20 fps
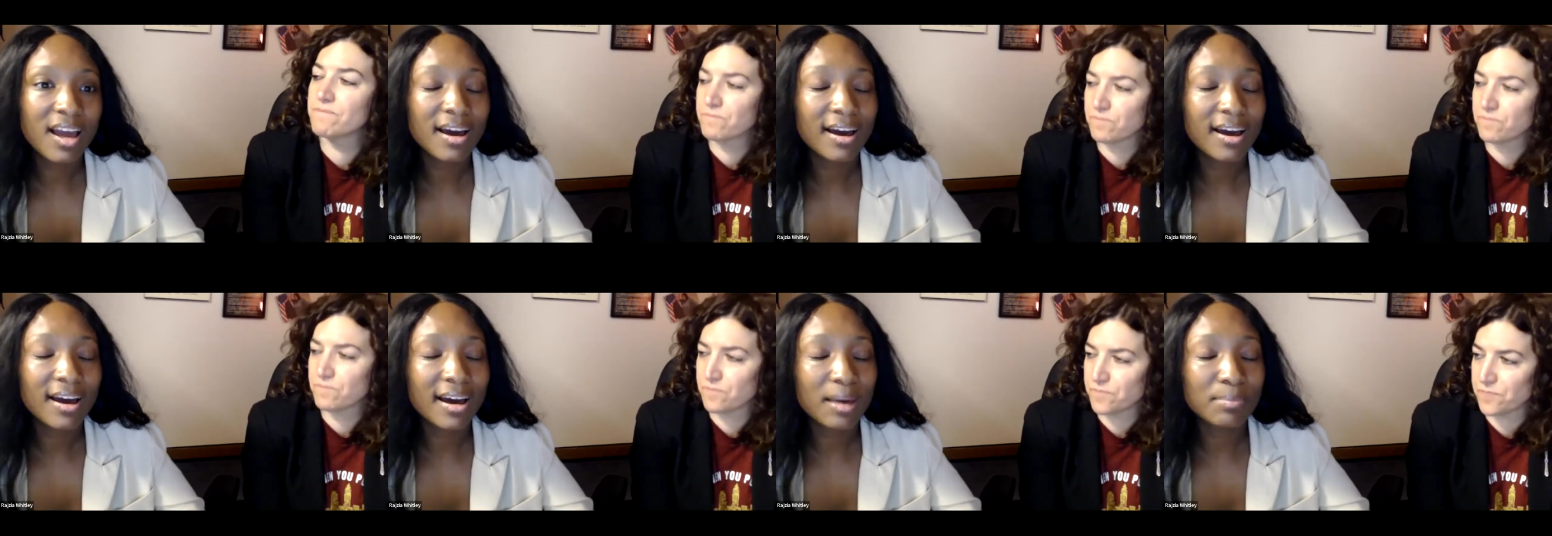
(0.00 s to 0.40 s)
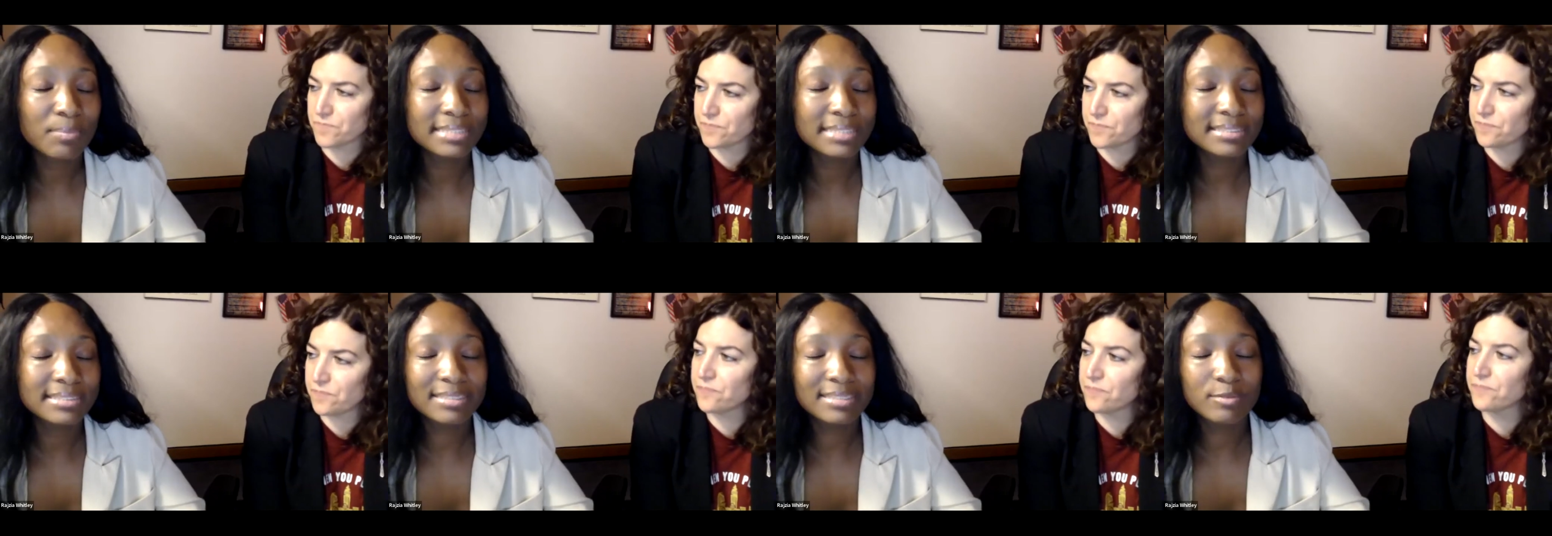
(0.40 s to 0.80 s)
Speaker 1: Uh,
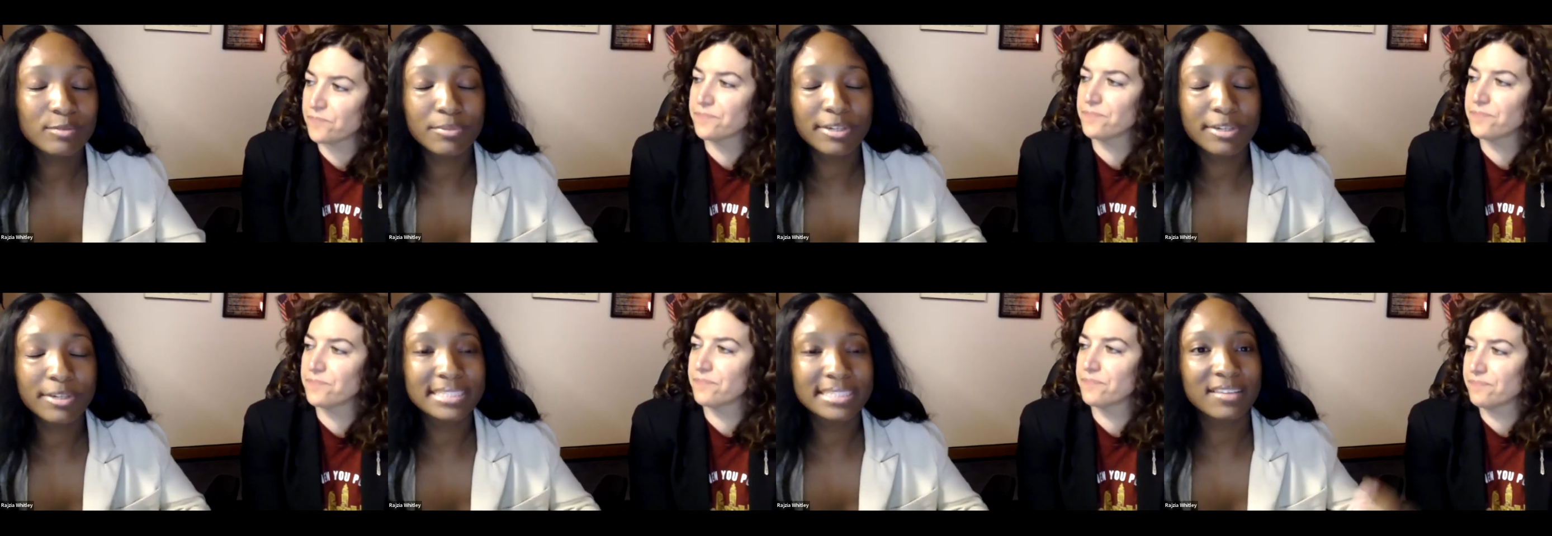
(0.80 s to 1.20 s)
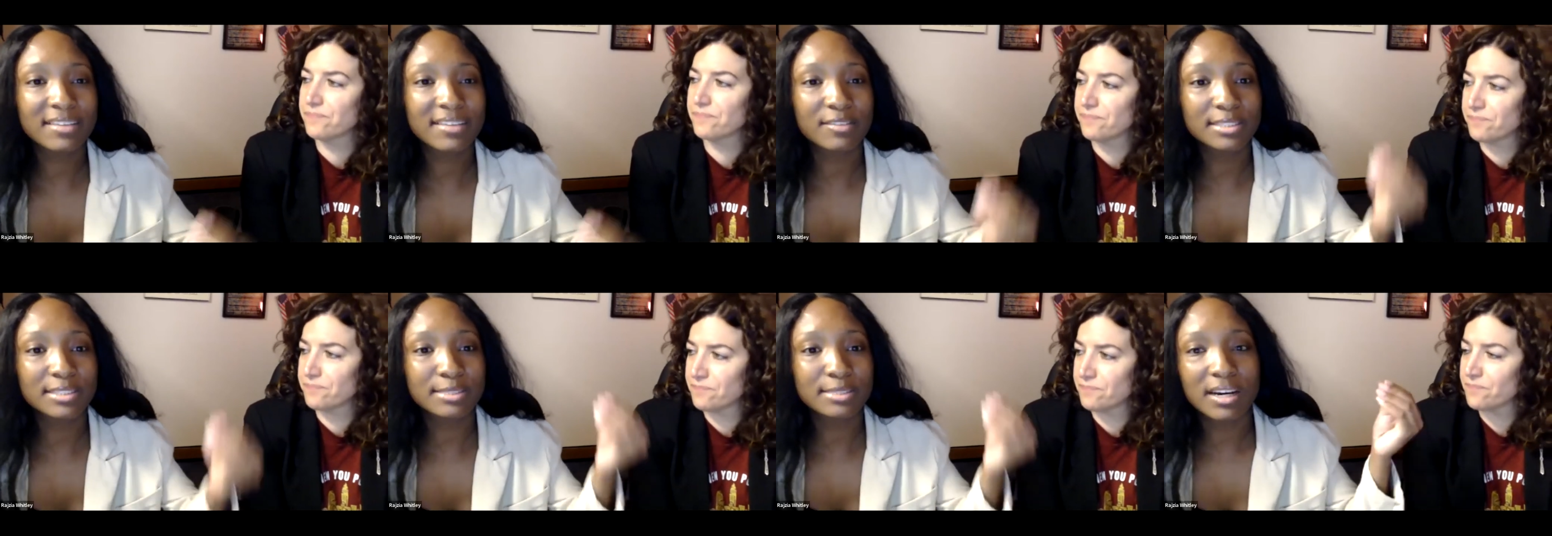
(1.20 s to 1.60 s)
basically, we're bringing
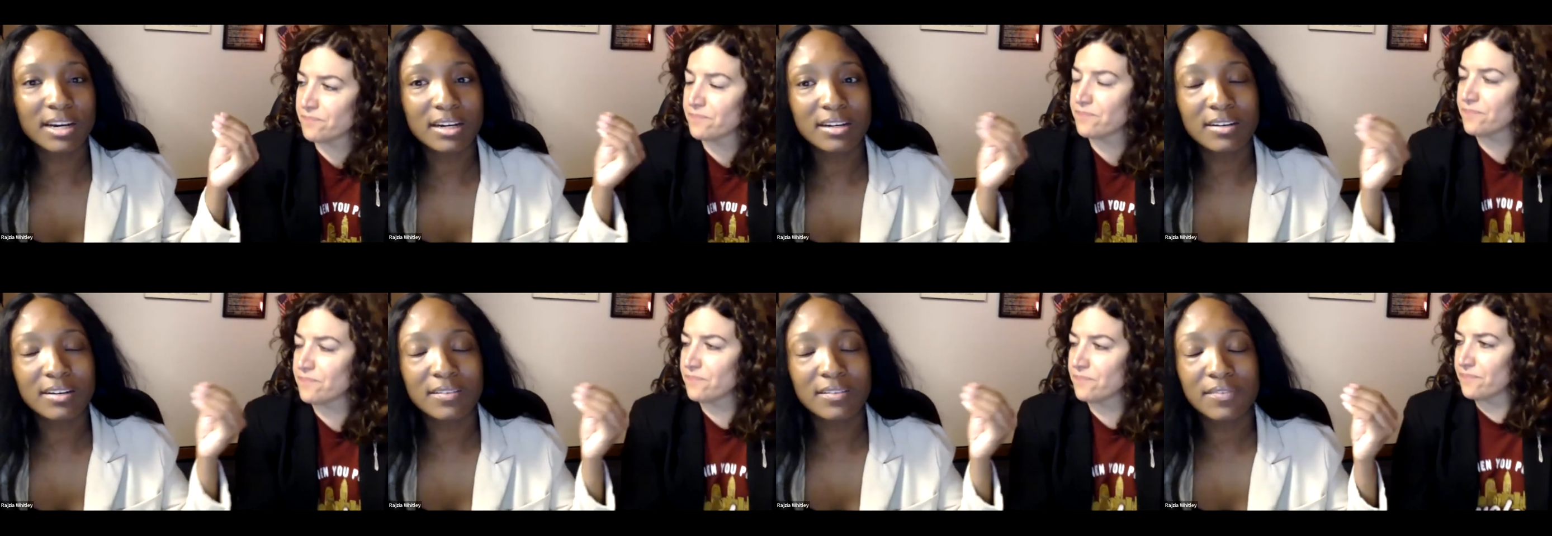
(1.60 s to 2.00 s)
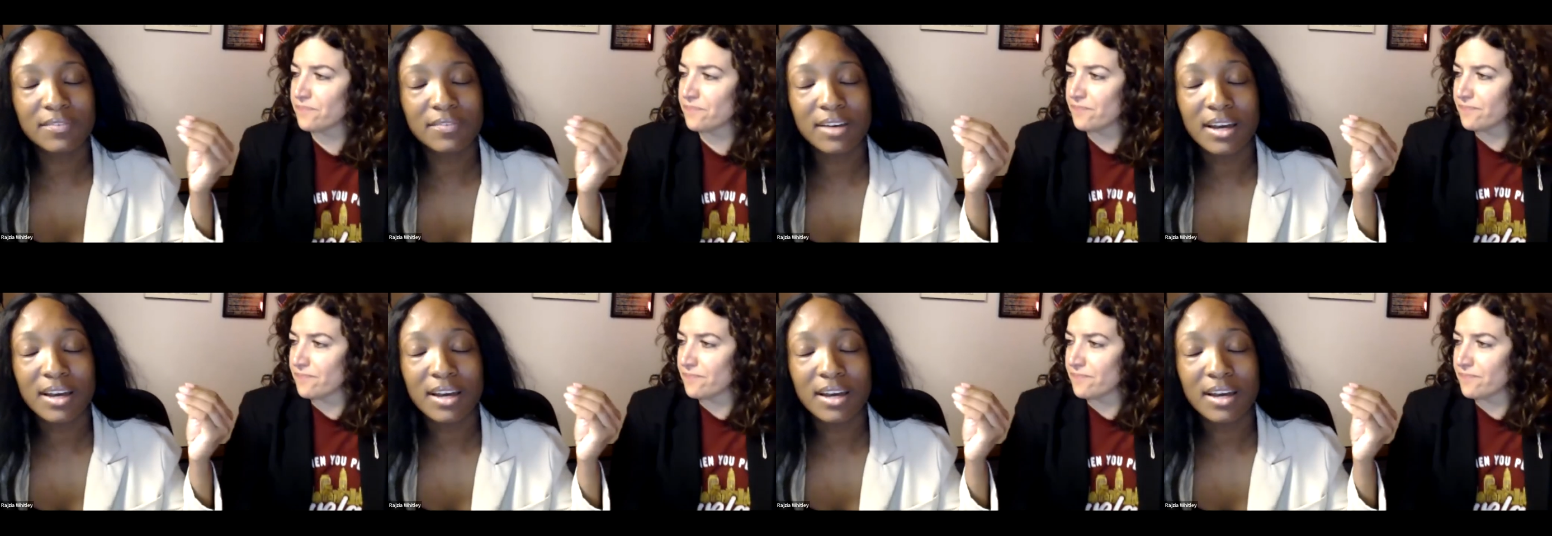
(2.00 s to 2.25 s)
together 12